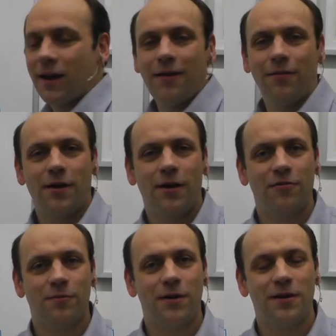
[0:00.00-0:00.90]
out the
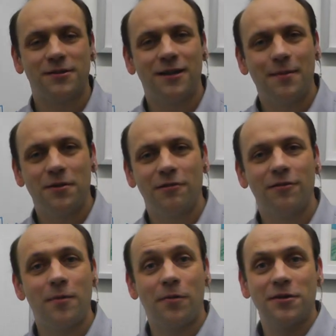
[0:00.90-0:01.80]
100 minus lambda if
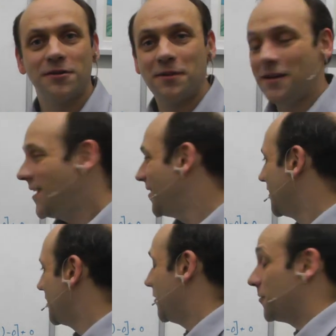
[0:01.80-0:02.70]
I possibly can,
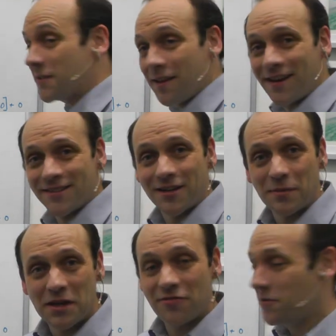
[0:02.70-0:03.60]
because it looks like that's going to
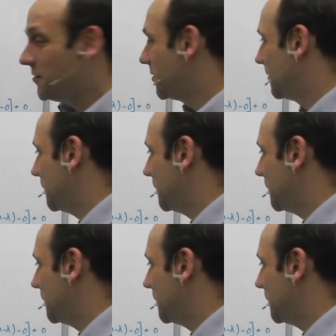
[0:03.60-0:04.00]
be a root.